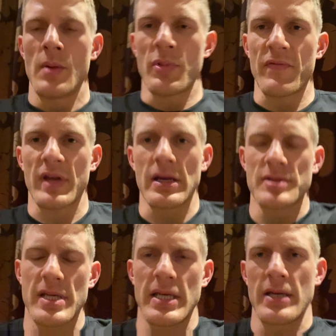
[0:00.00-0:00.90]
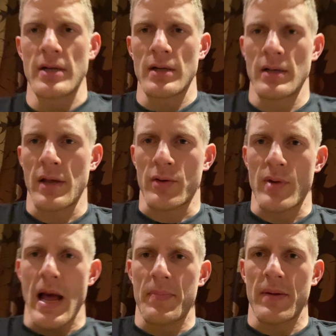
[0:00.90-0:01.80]
Brent Fikowski here, another
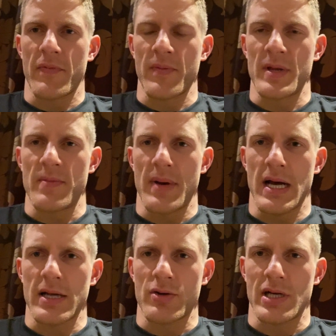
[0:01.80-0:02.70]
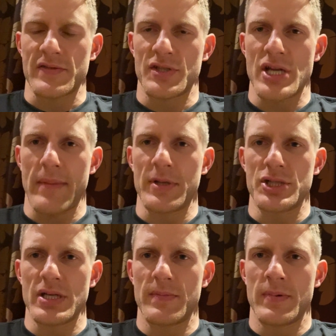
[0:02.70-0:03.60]
wrap up from the Dubai CrossFit
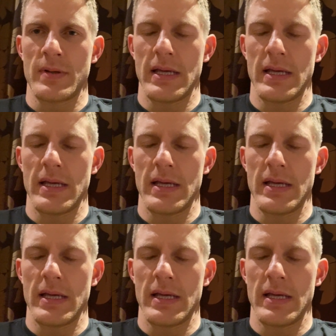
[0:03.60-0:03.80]
Championship.